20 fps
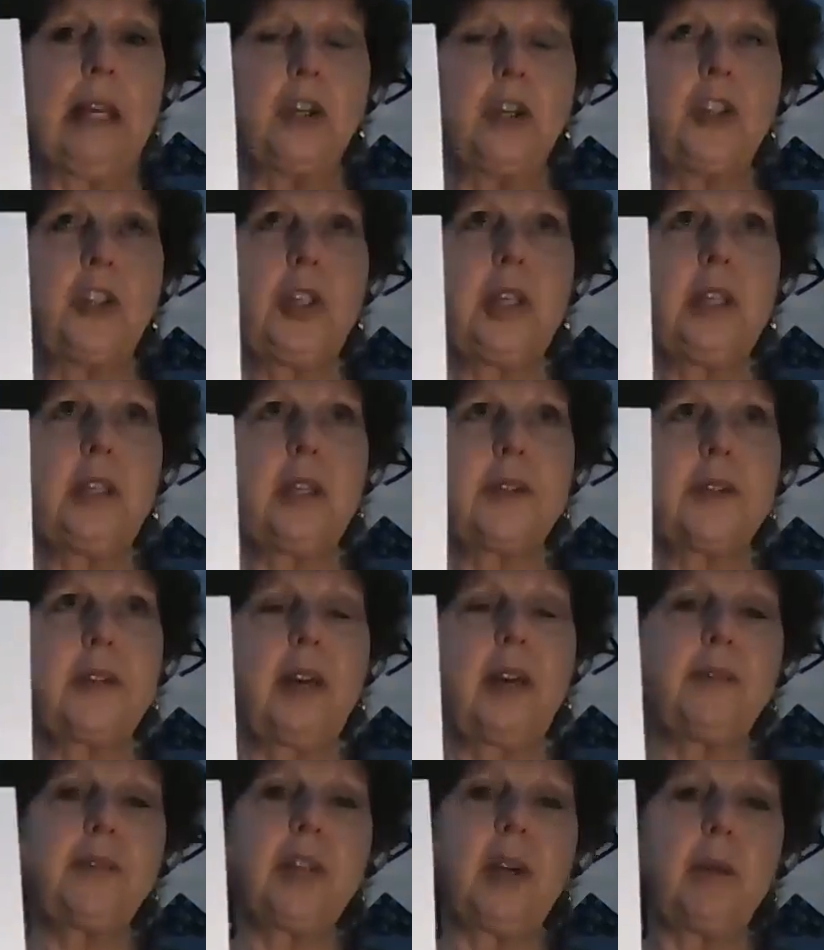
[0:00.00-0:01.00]
she does
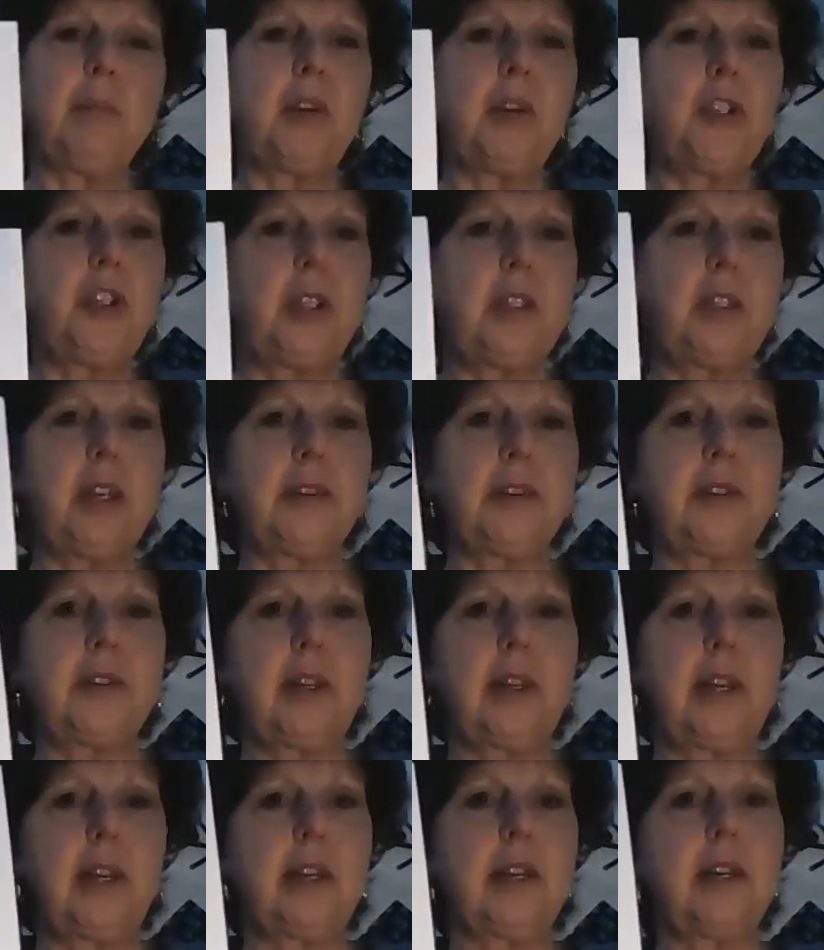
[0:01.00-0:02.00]
have some that she does
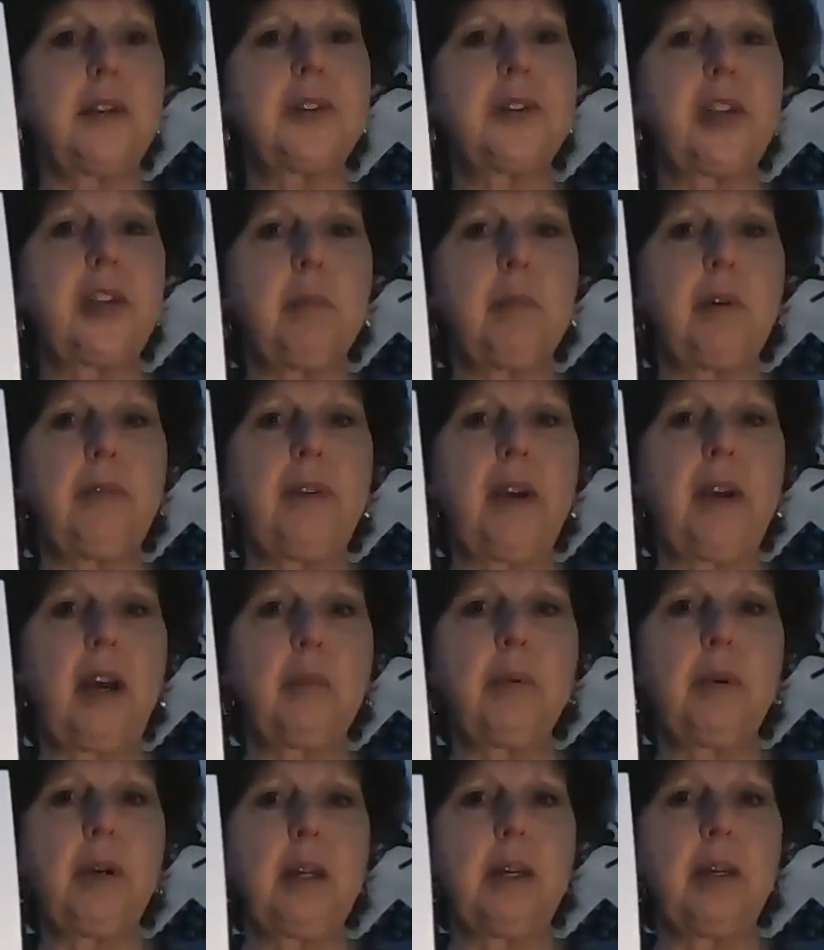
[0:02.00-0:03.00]
in like in a summer
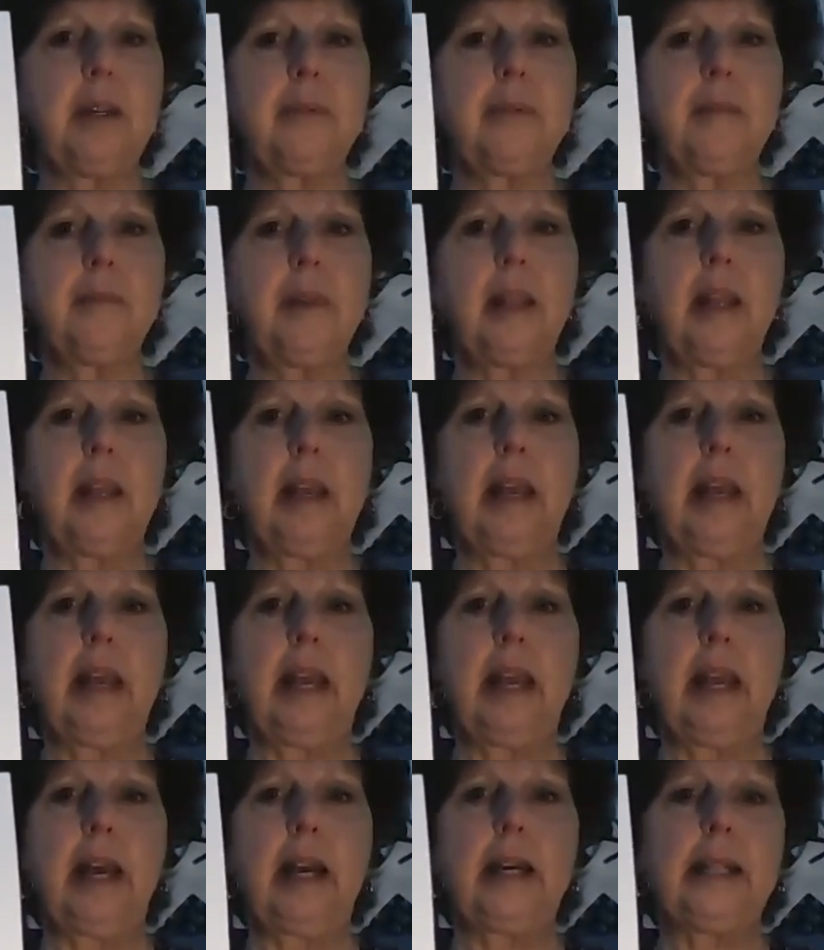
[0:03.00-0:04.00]
fabric,
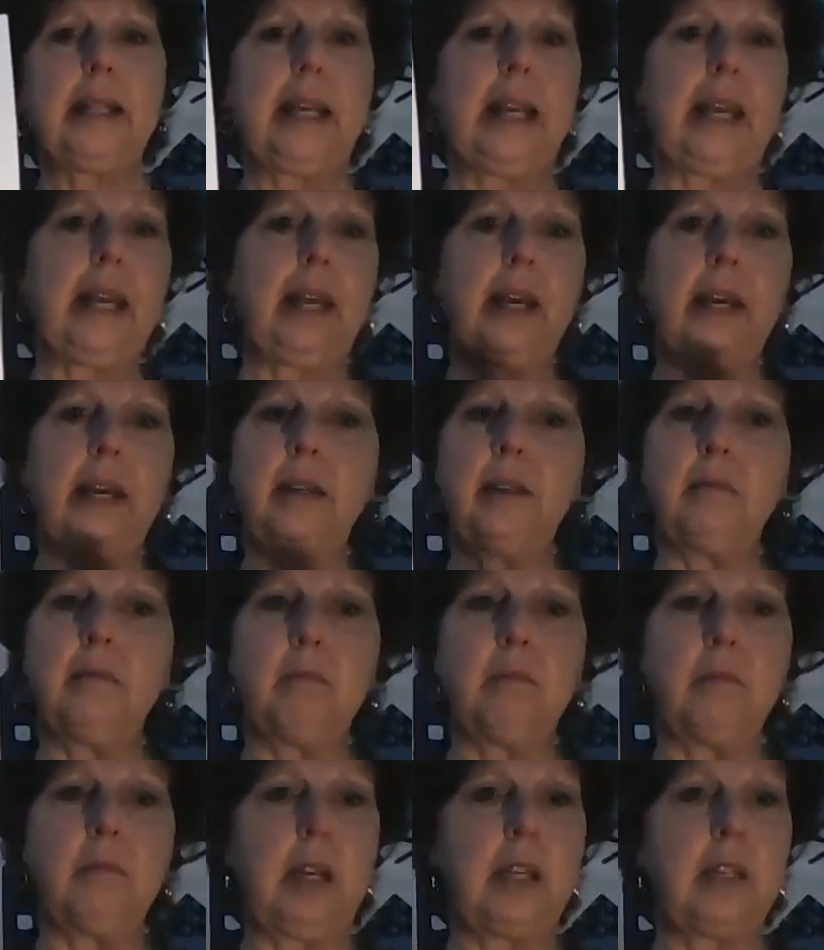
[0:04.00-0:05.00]
and
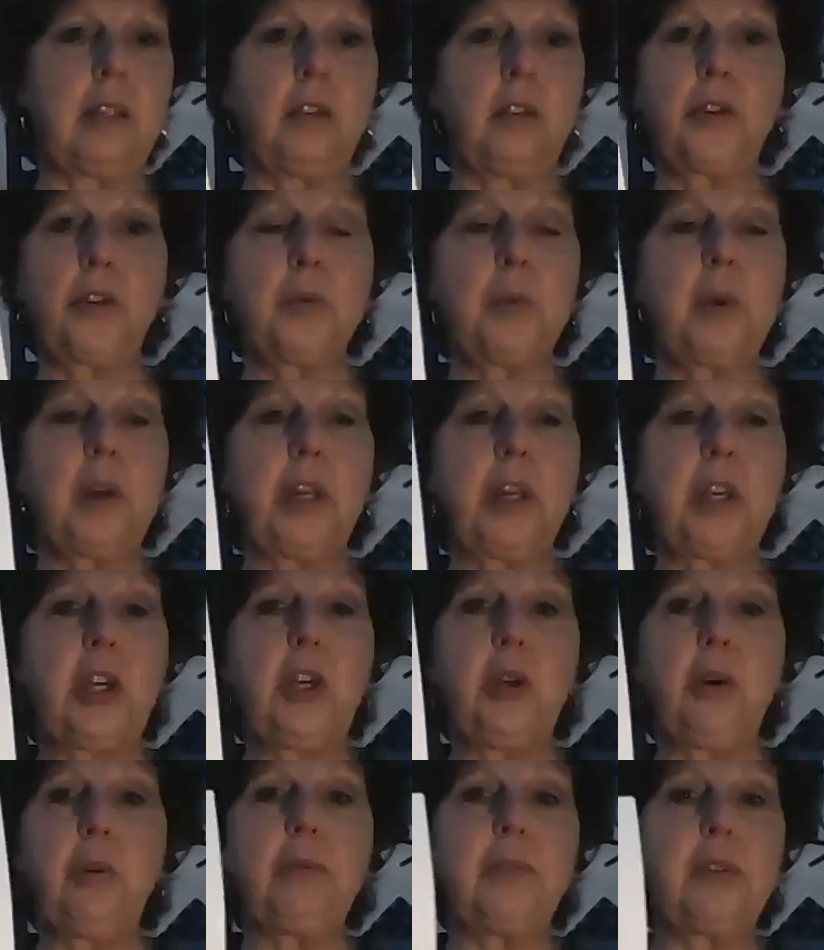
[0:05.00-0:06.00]
it looks really
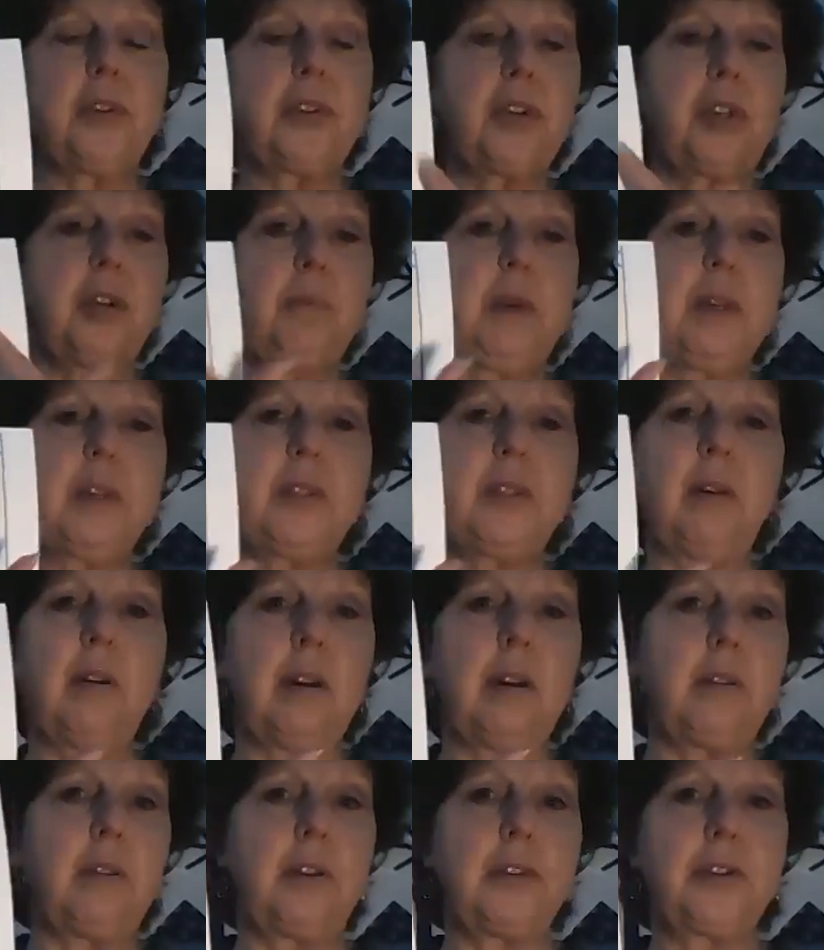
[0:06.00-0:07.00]
cute. This could be
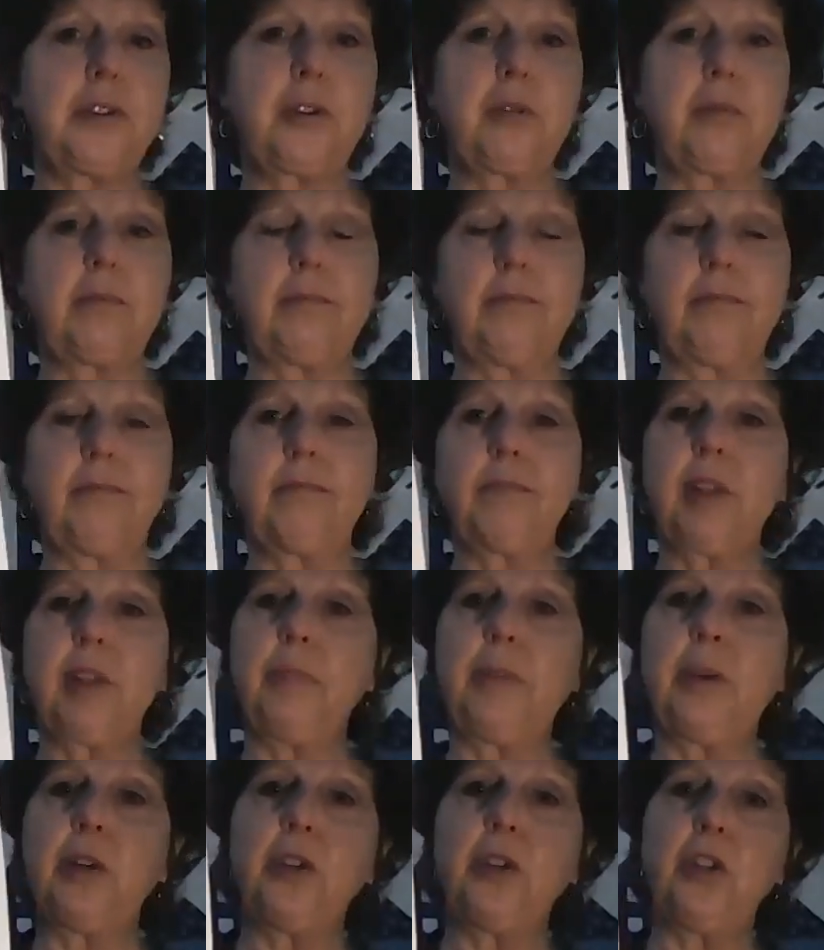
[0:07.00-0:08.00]

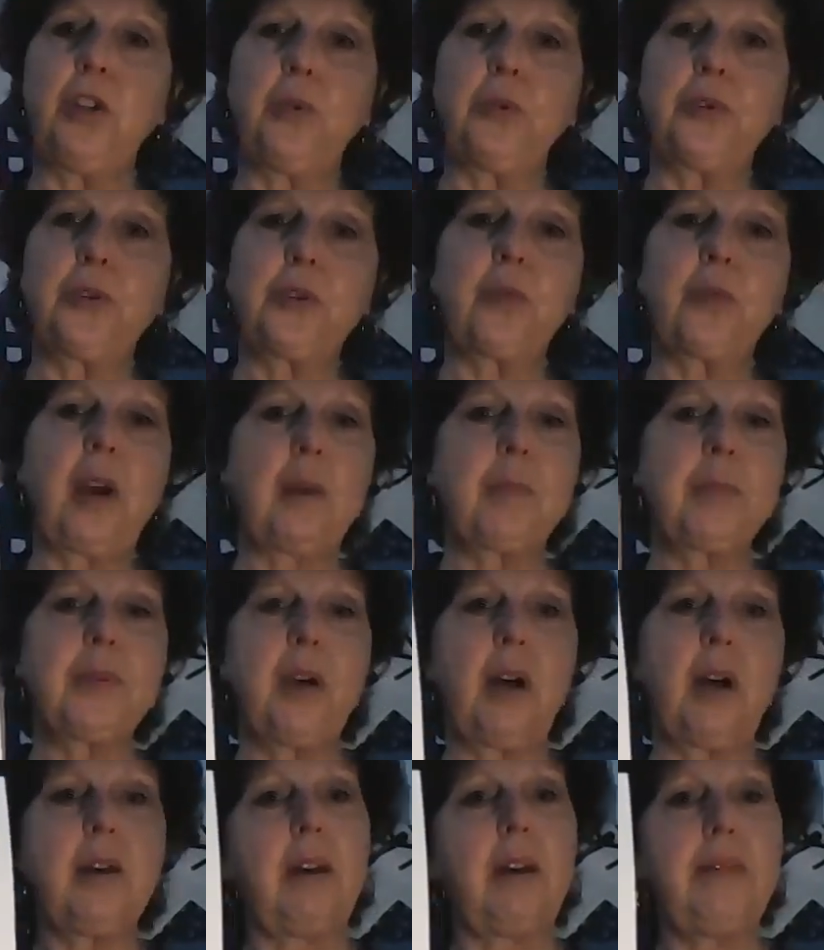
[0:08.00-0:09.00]
something to use scraps
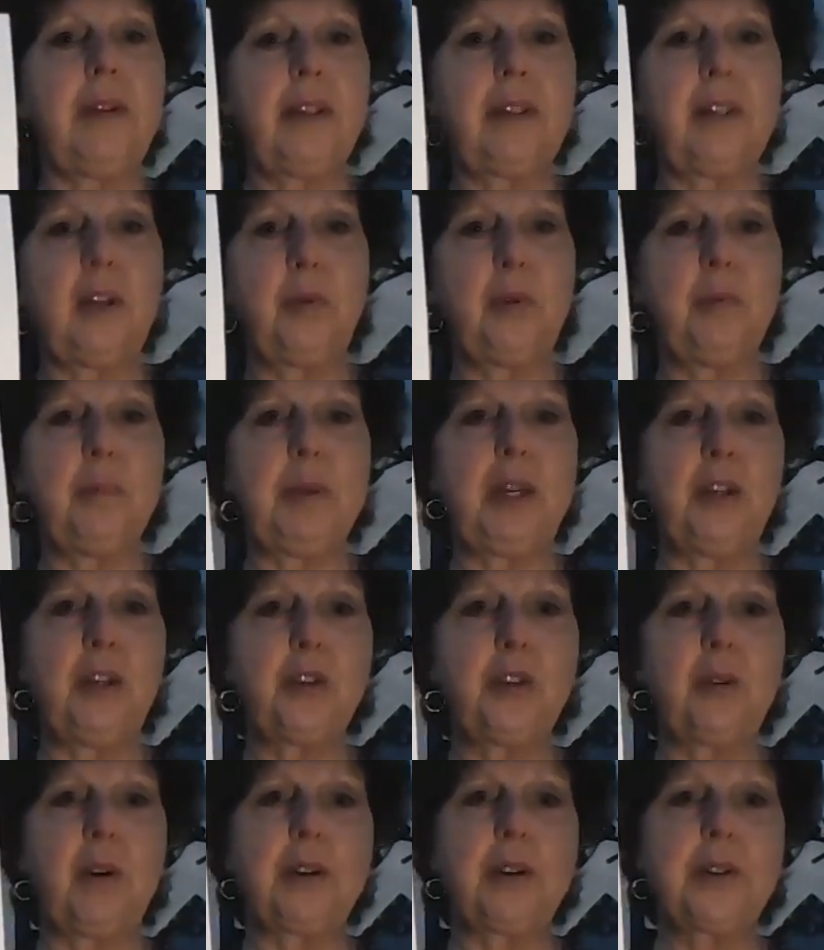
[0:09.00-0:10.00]
on. I think that would be
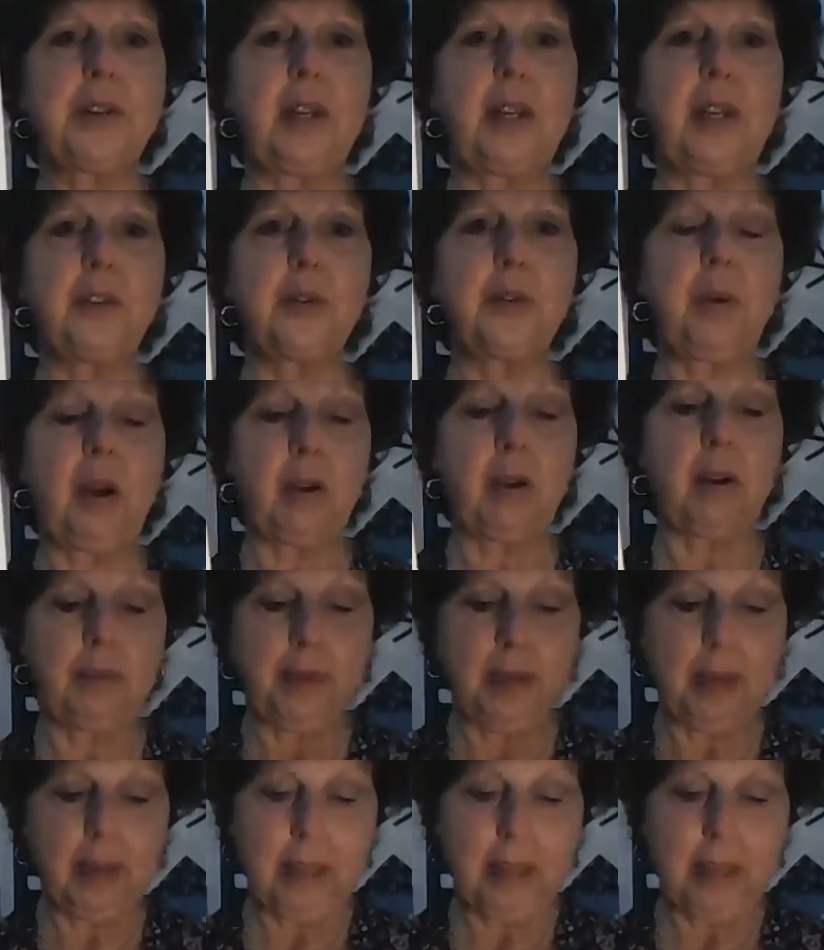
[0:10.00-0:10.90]
interesting as well.